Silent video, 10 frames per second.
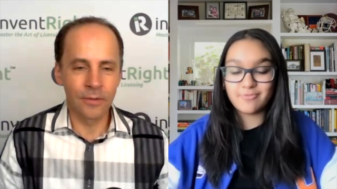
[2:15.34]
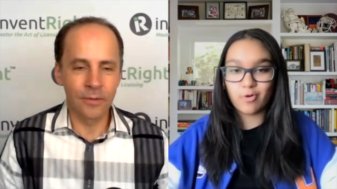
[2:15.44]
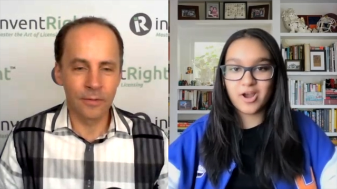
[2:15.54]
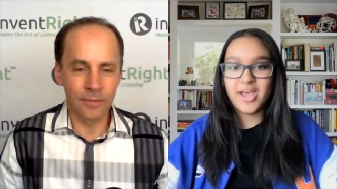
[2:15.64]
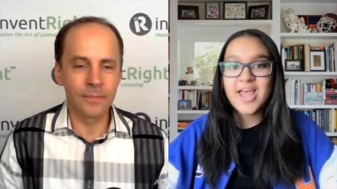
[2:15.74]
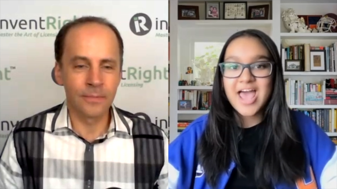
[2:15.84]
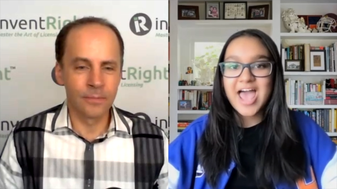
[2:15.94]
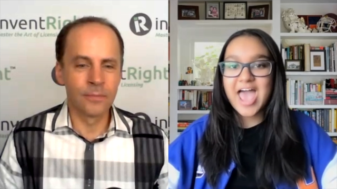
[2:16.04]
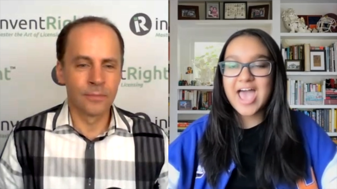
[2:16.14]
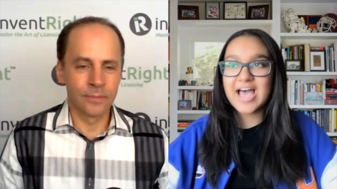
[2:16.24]
Speaker 1: for it.
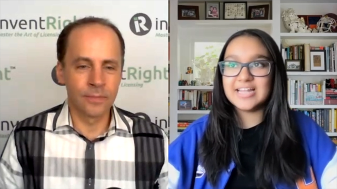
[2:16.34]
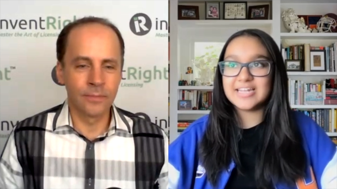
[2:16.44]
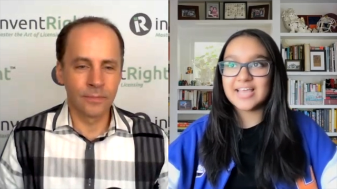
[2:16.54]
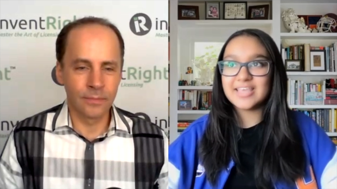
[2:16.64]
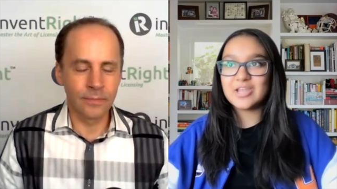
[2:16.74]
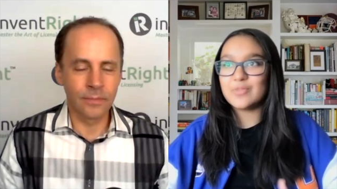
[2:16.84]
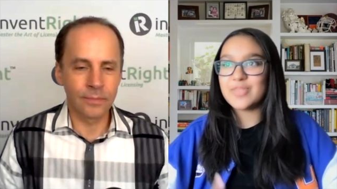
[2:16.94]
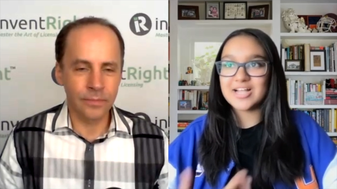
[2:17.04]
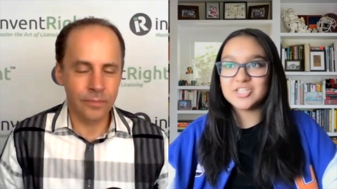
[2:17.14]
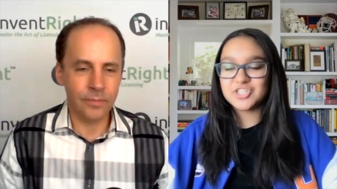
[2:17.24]
And I think, you know,
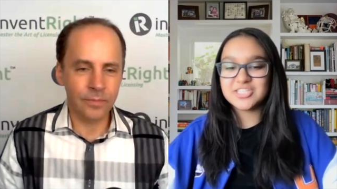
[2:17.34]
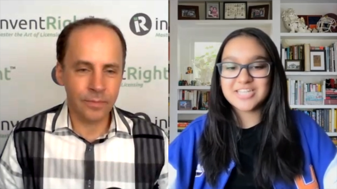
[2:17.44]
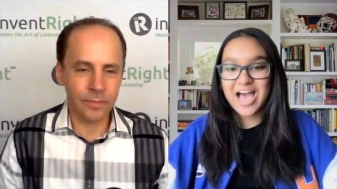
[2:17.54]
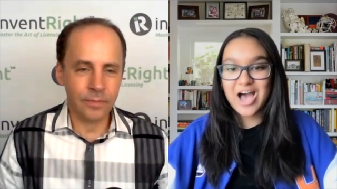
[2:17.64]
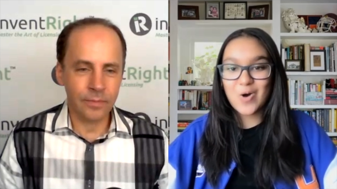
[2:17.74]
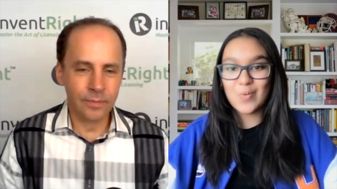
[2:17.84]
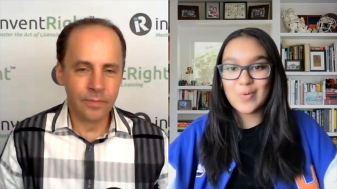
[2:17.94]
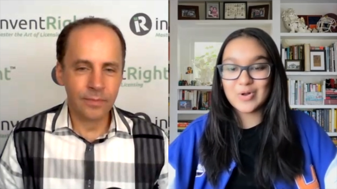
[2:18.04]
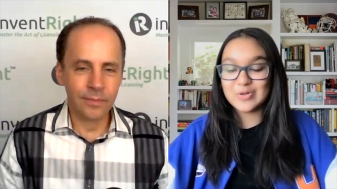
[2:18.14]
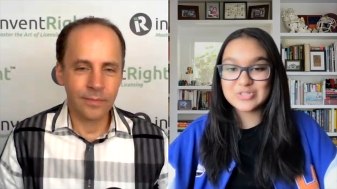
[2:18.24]
that's just how
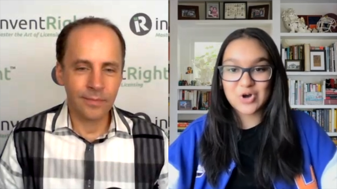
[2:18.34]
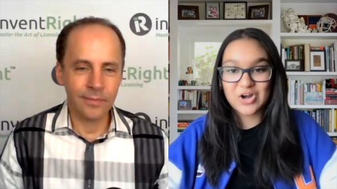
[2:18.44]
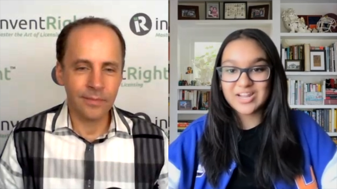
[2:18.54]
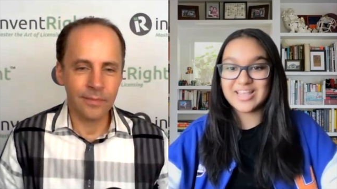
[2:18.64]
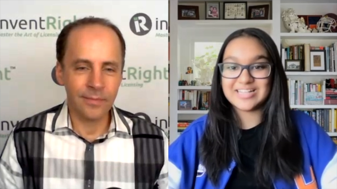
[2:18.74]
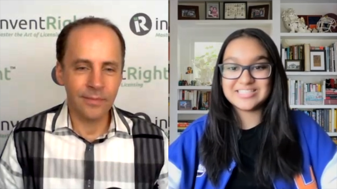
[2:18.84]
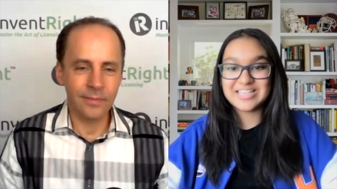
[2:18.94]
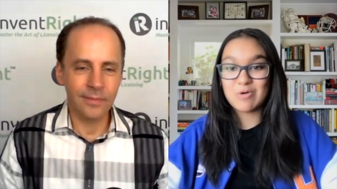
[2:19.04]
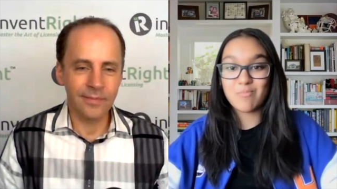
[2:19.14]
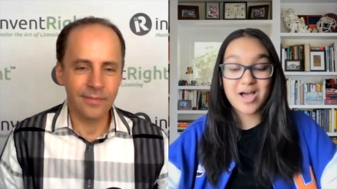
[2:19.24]
it all started. And that's
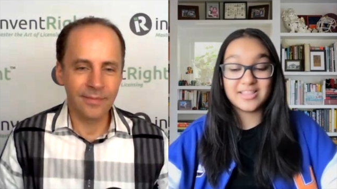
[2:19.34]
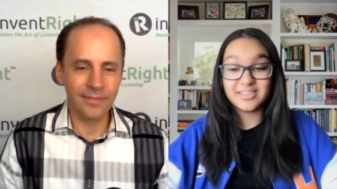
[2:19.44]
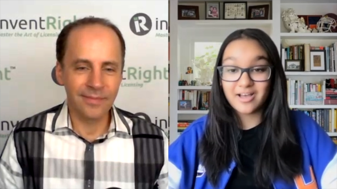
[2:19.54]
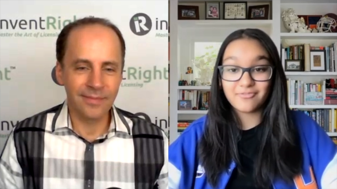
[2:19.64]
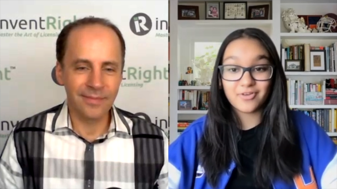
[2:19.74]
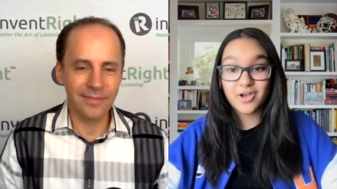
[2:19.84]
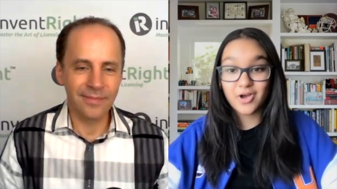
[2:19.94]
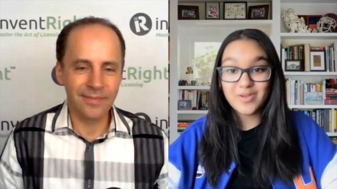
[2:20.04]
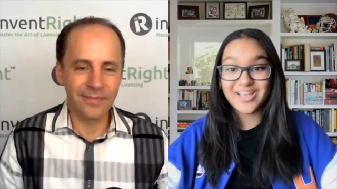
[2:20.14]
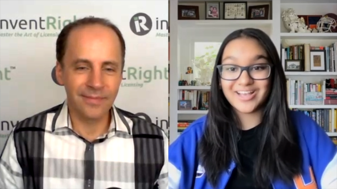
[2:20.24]
how my love for
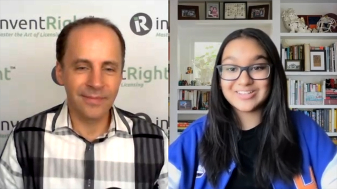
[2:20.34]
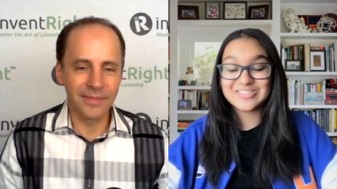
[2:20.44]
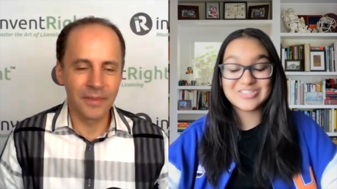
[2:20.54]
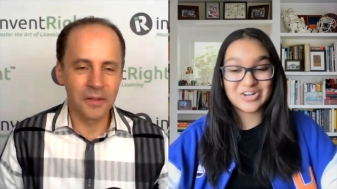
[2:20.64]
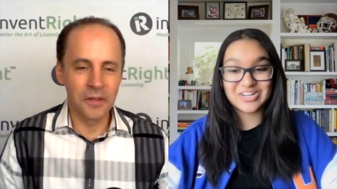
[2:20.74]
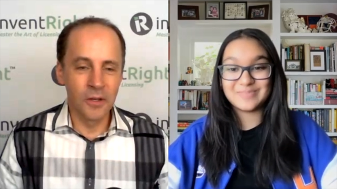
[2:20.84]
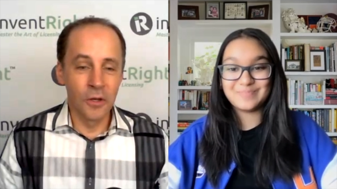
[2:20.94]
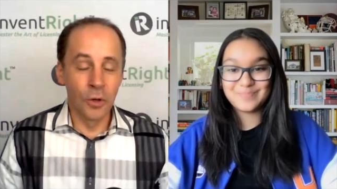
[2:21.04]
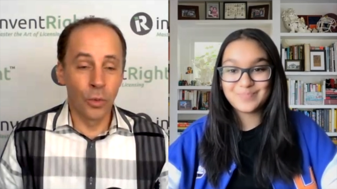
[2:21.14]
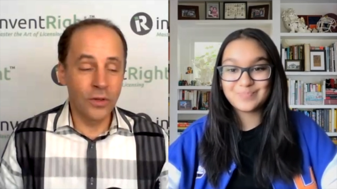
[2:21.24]
coding started.
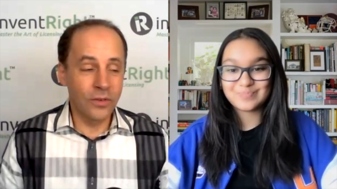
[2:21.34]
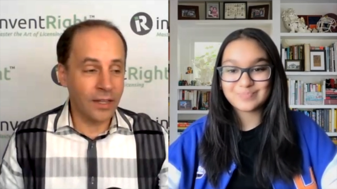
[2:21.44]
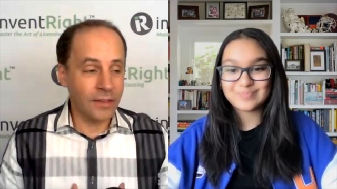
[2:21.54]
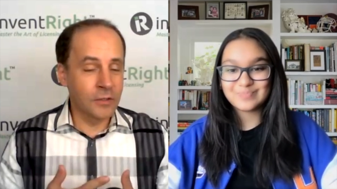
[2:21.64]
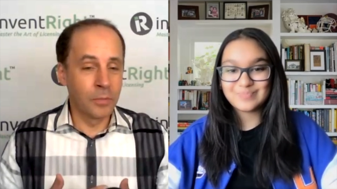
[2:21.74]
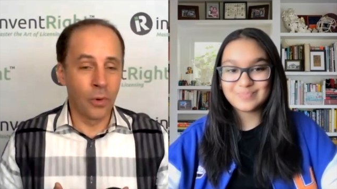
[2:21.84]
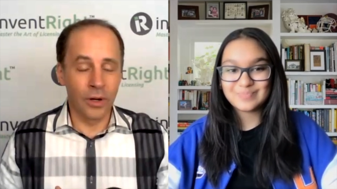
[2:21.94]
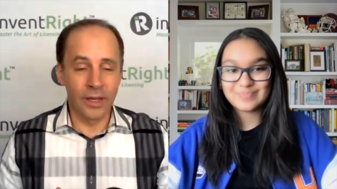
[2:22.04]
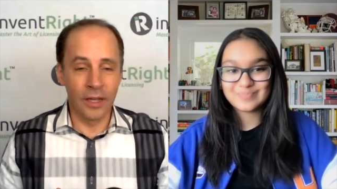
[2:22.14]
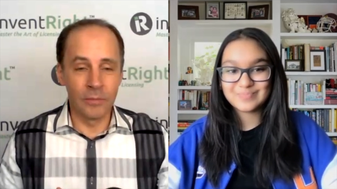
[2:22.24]
Speaker 2: Well, you've got this
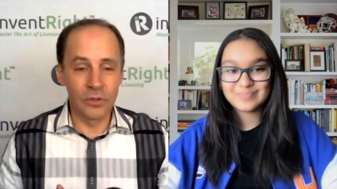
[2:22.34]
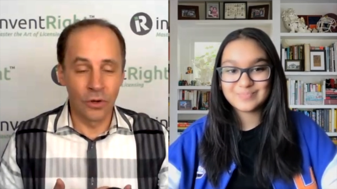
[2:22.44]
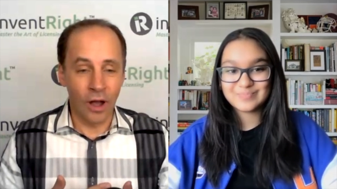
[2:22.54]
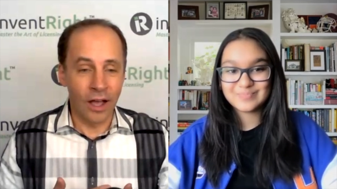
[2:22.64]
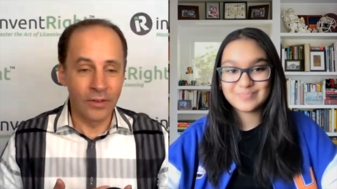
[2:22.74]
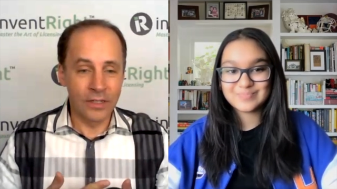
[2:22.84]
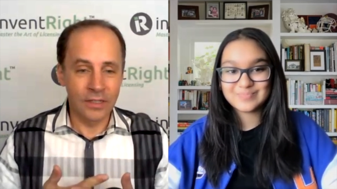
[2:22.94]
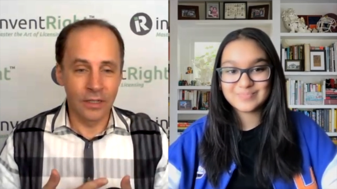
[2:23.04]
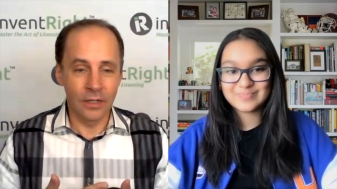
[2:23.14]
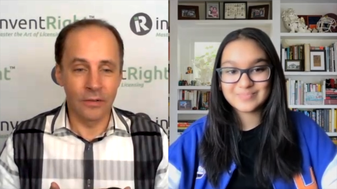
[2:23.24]
board game, so you're
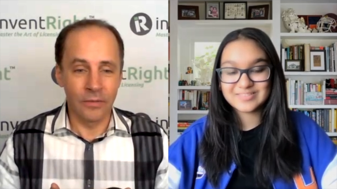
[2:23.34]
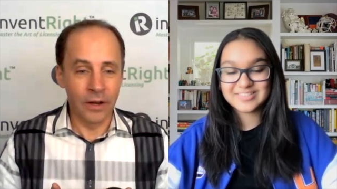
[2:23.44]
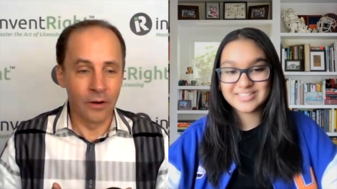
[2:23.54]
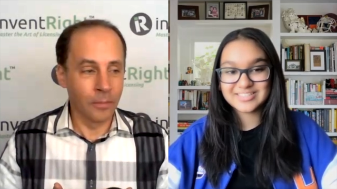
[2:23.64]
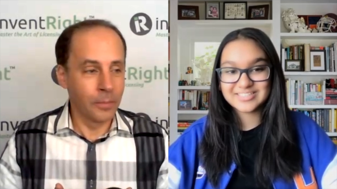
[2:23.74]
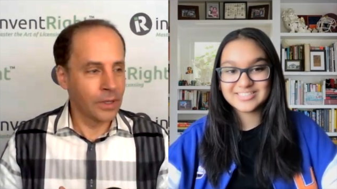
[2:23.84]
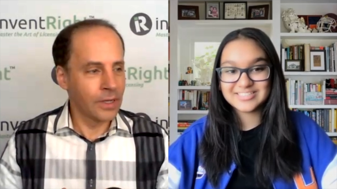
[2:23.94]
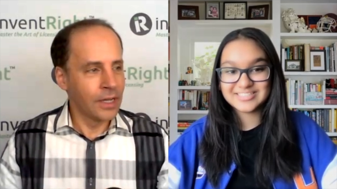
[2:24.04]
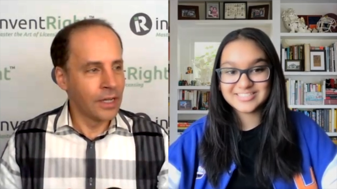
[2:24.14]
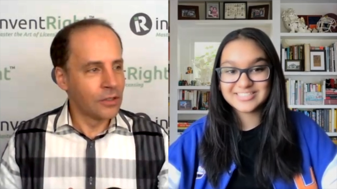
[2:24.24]
obviously an inventor, but
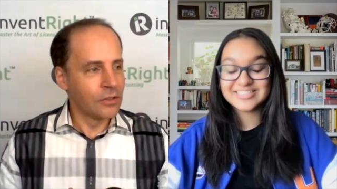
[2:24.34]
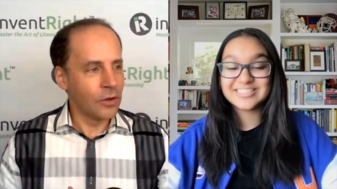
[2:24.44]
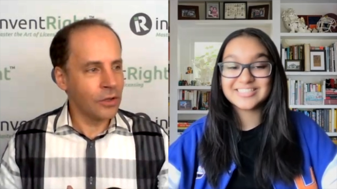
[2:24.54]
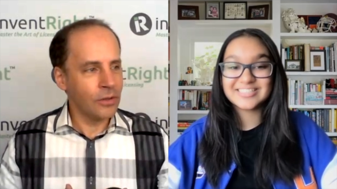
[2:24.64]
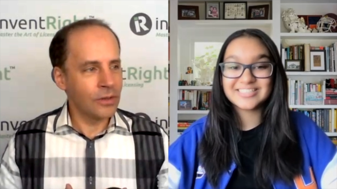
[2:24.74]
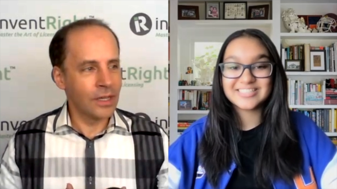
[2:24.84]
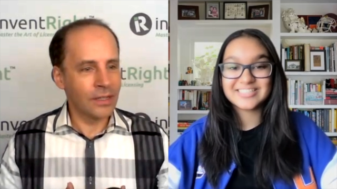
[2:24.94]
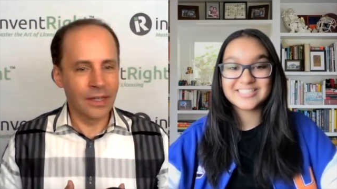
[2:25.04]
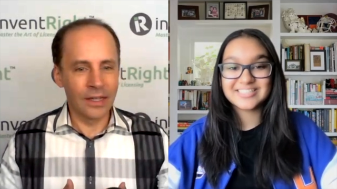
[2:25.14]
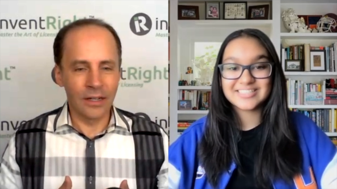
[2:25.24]
don't you
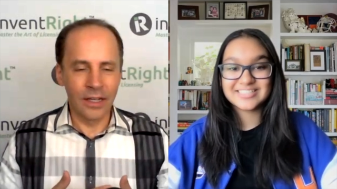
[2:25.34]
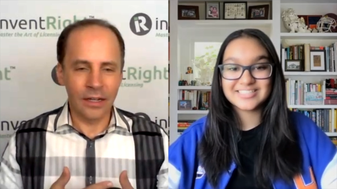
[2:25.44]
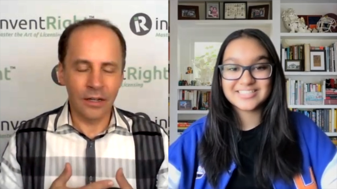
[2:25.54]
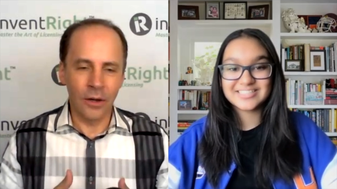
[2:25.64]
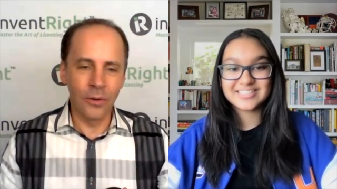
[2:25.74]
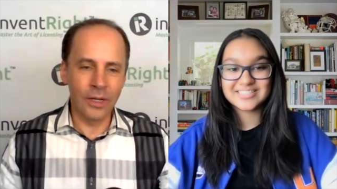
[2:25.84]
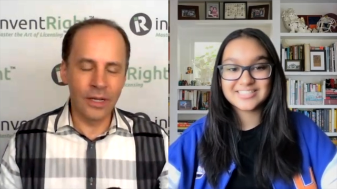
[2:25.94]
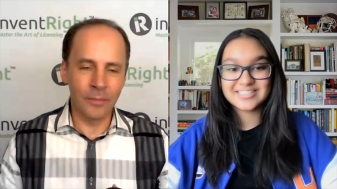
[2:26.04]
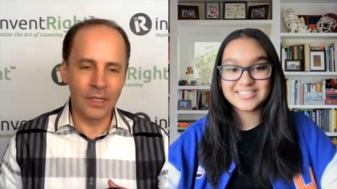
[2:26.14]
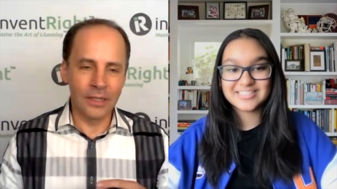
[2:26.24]
think that, that
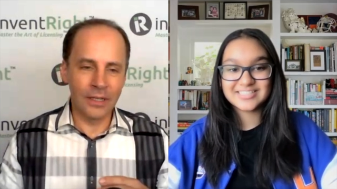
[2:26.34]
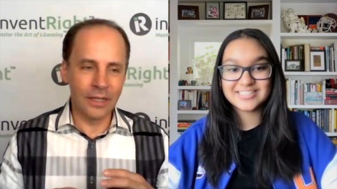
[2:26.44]
coding, I mean,